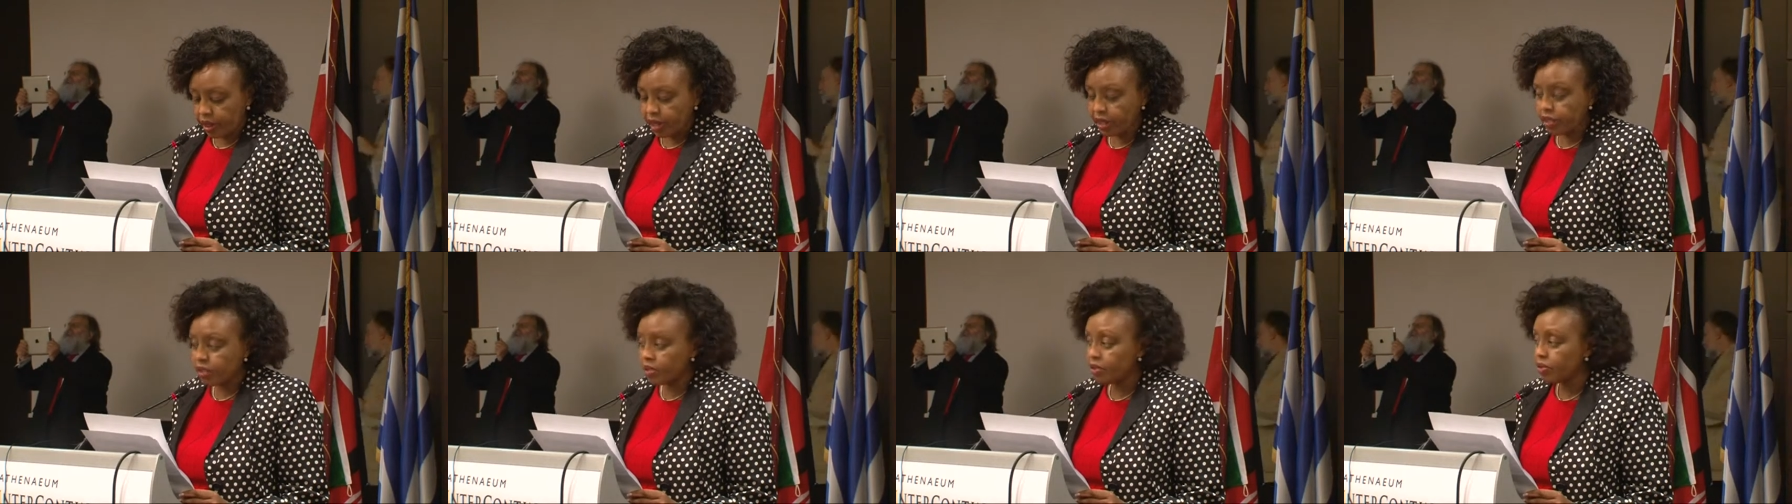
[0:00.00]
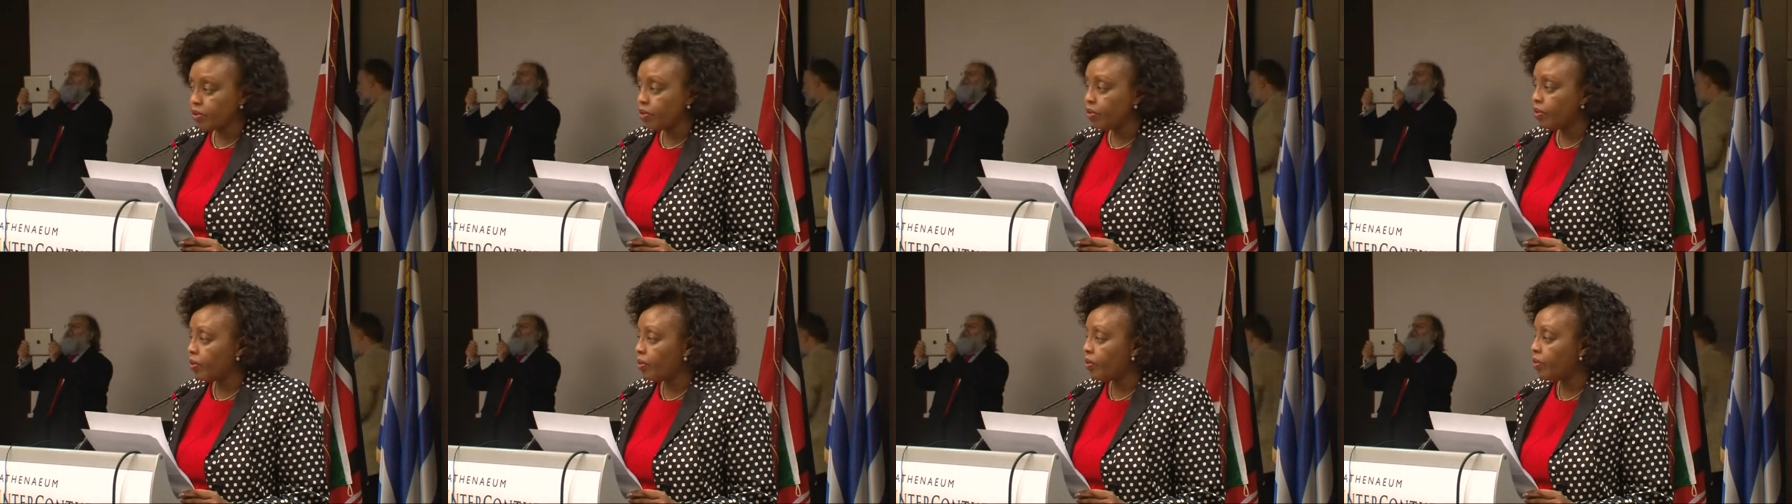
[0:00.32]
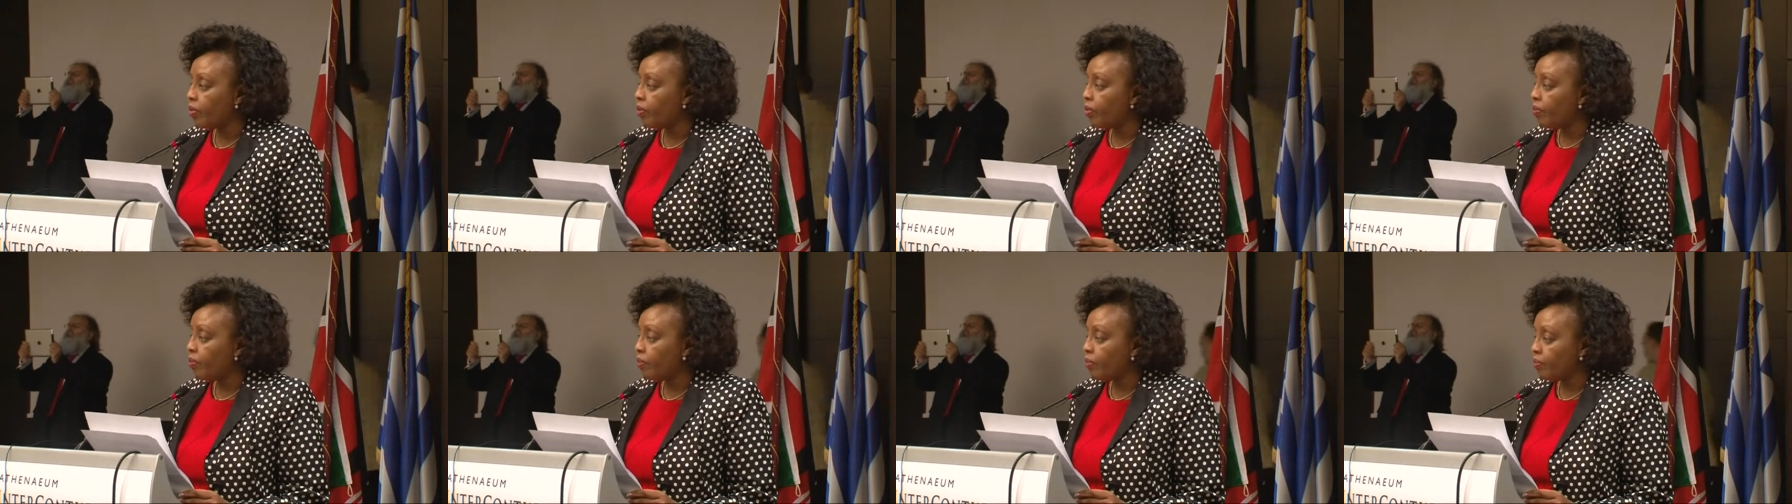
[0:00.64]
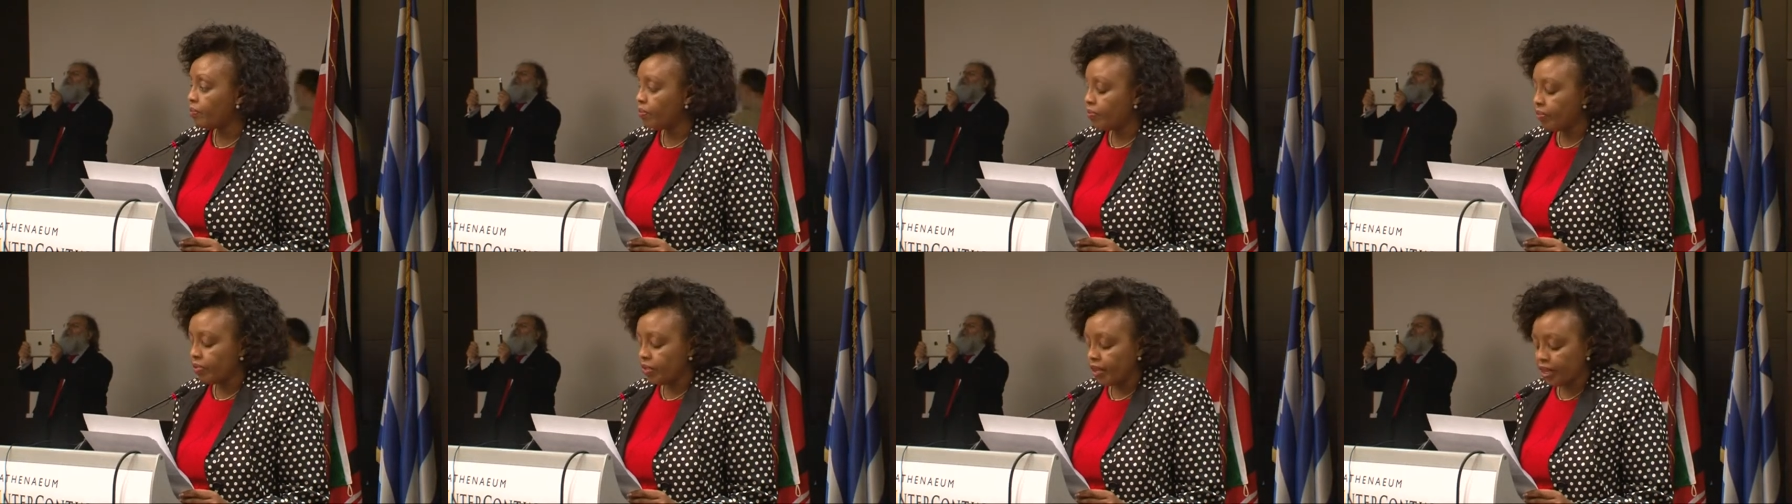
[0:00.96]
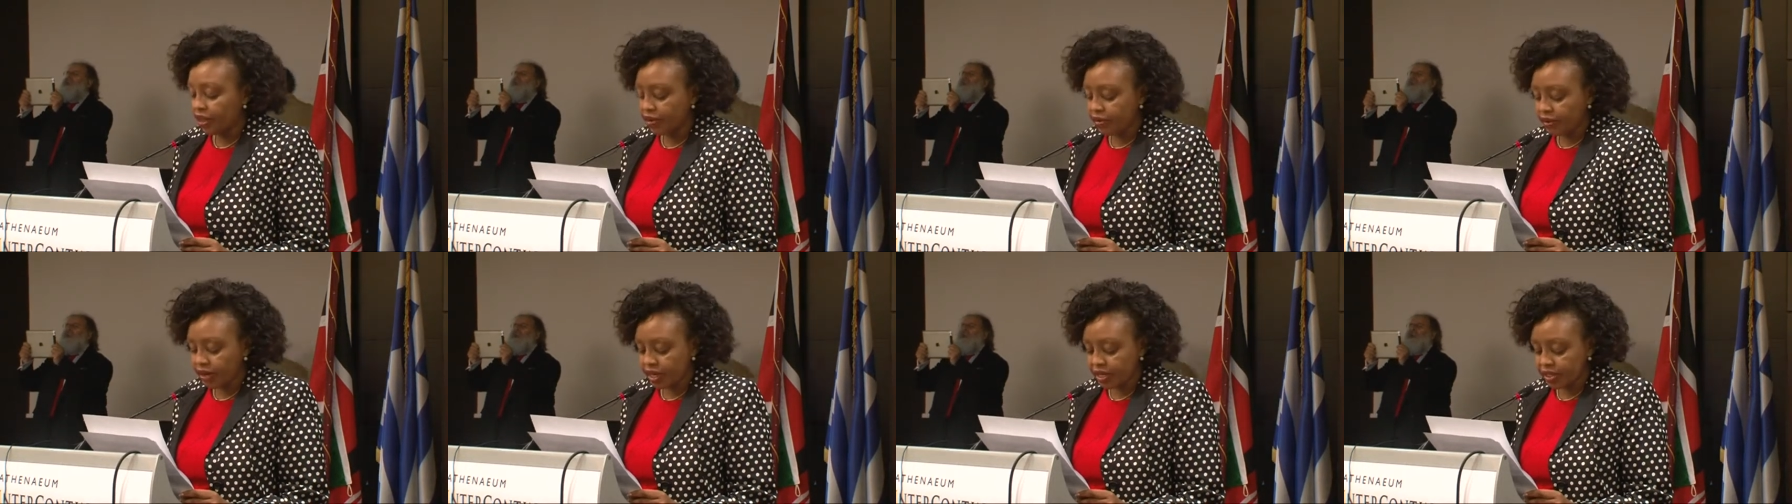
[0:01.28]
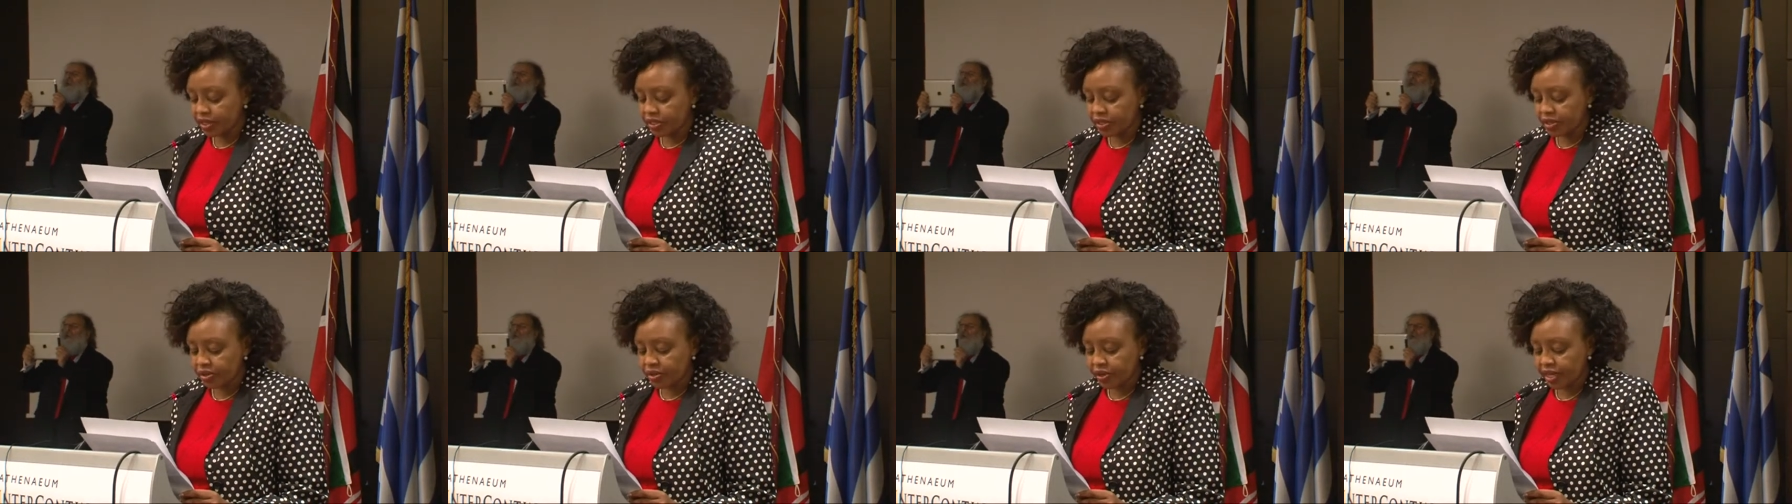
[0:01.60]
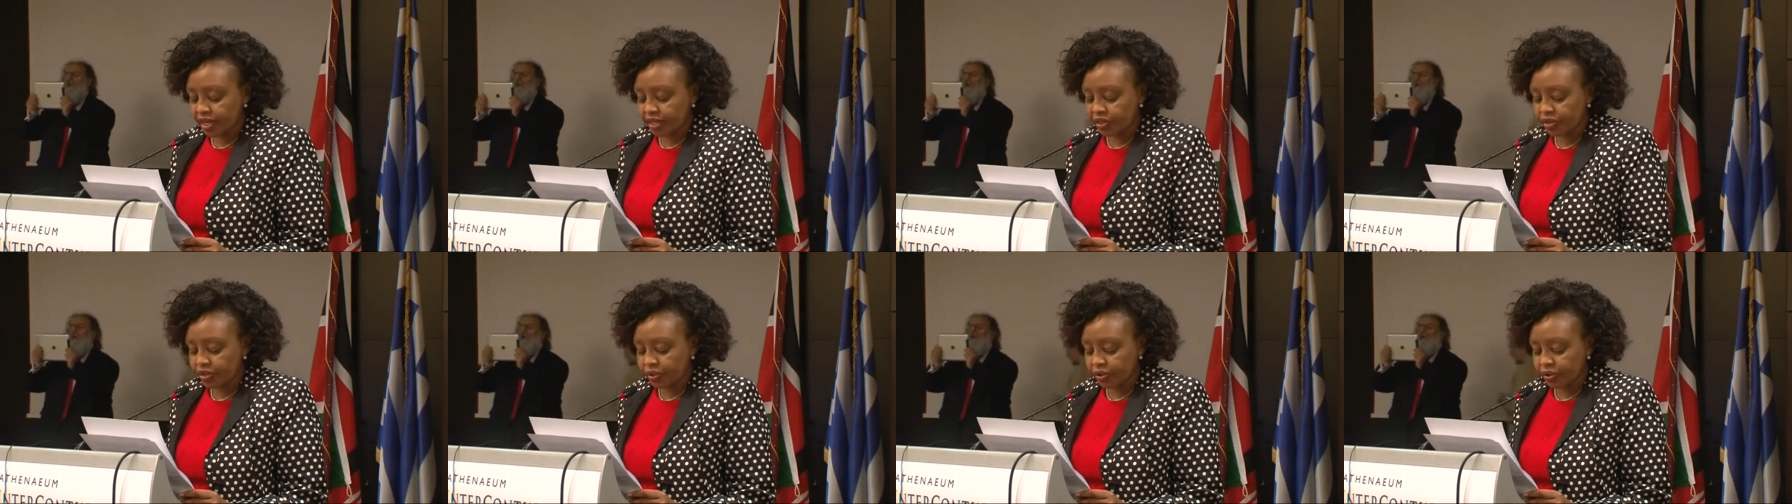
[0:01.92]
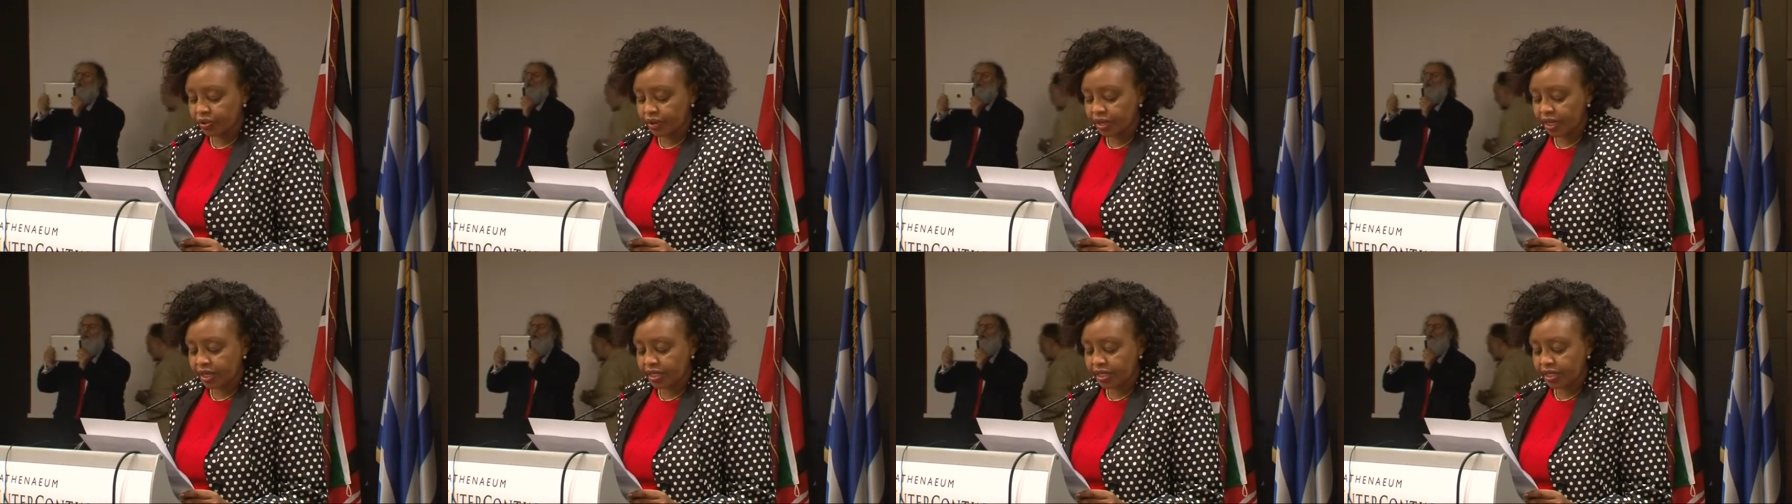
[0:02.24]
And so the Greeks could enjoy